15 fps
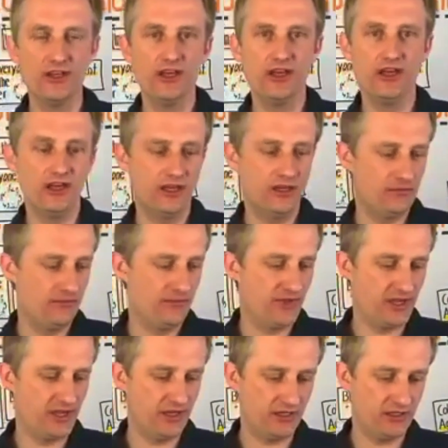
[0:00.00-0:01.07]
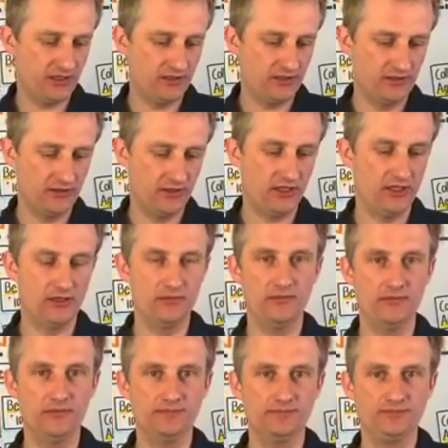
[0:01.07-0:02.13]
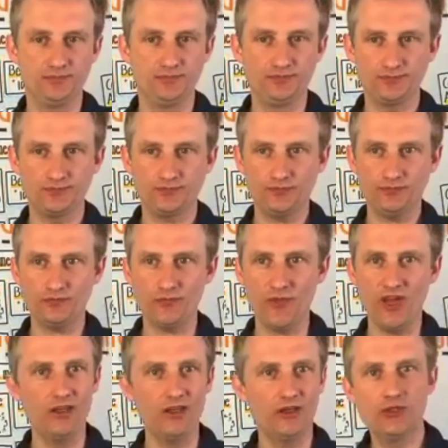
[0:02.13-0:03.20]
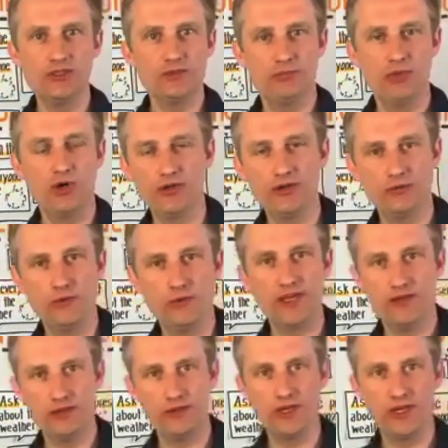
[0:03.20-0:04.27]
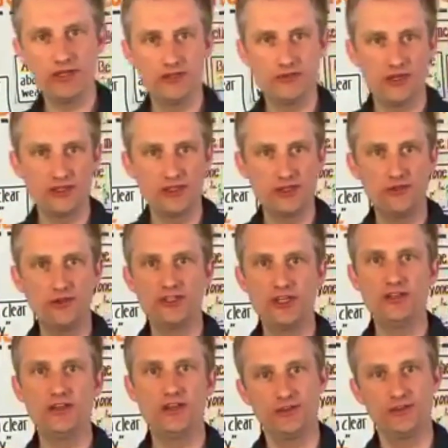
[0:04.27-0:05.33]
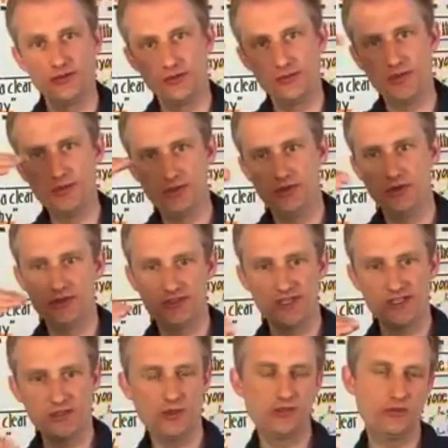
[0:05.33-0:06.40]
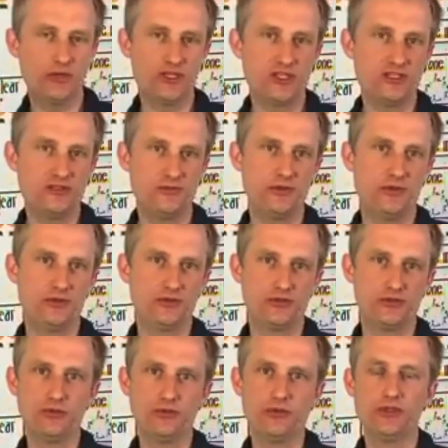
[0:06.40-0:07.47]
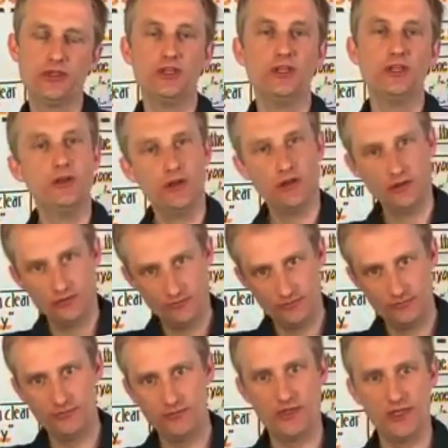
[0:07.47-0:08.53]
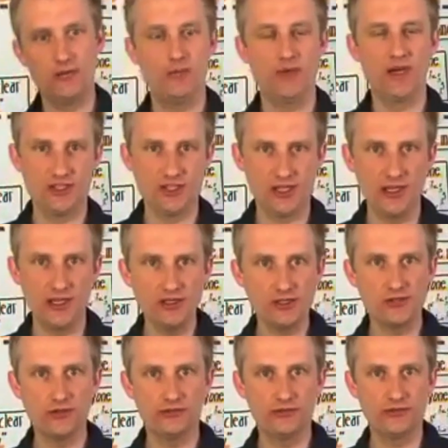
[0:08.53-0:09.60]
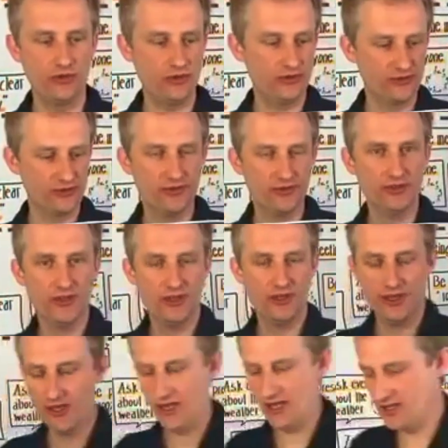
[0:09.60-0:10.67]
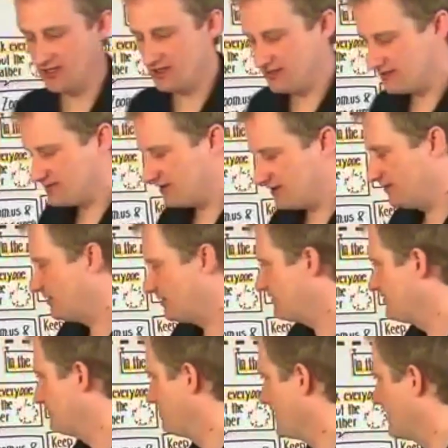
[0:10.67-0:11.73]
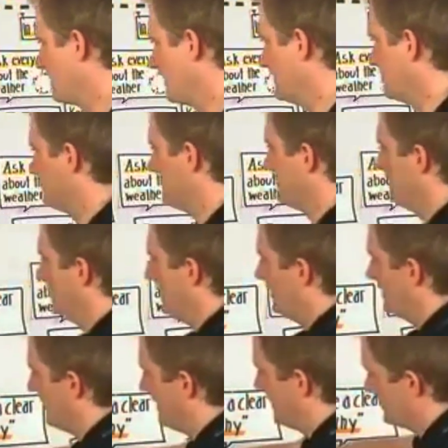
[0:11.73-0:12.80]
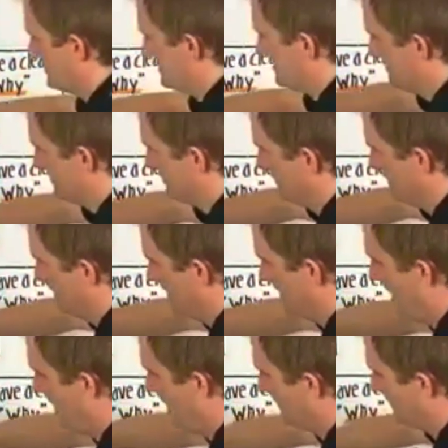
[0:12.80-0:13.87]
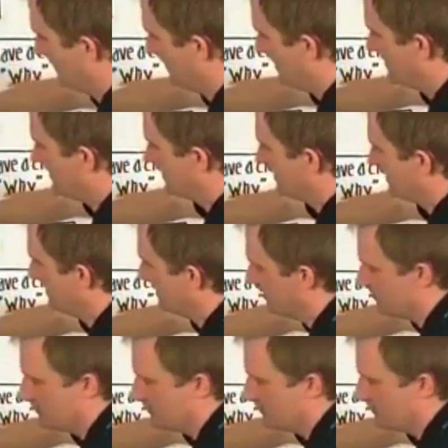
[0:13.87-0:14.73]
they are a good way you can structure your agenda. So the people know exactly what questions we go through. Yeah, might change, of course. And this is the way I like to basically